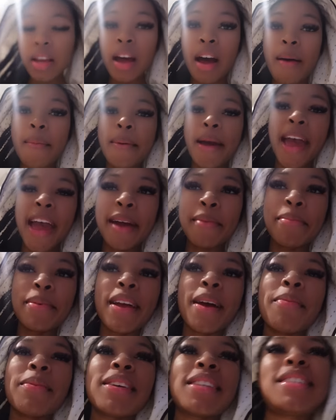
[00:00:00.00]
I'm happy.
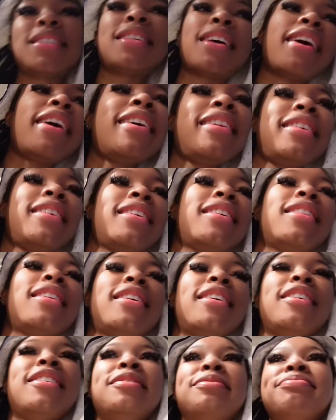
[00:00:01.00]
I'm excited.
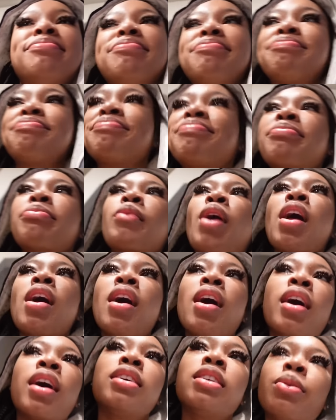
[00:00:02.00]
Like,
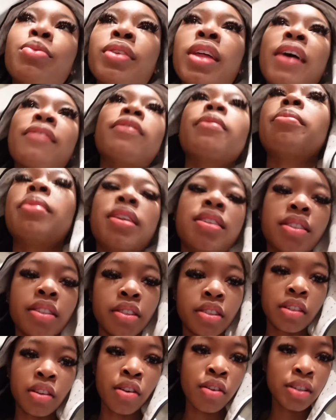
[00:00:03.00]
because I really haven't been in
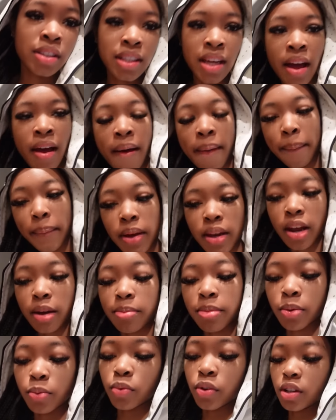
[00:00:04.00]
such a long time and
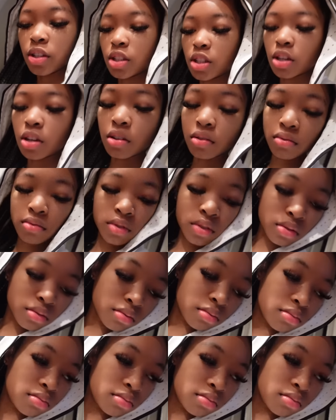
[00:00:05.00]
I've been wanting to go. Ooh